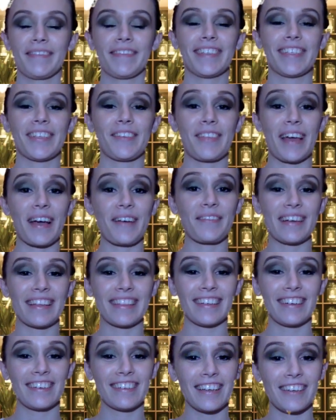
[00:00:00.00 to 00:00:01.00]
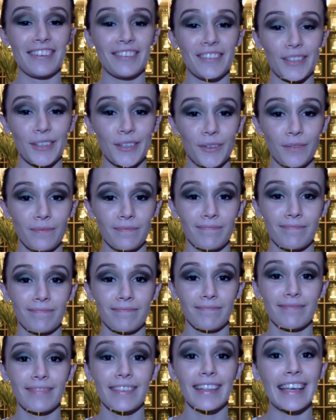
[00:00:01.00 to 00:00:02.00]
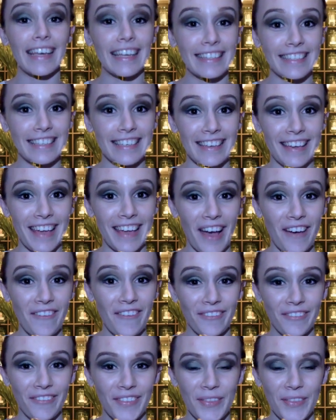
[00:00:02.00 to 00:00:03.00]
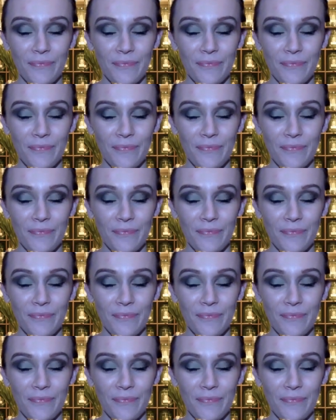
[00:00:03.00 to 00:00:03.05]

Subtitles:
So that right there tells you it's decaf.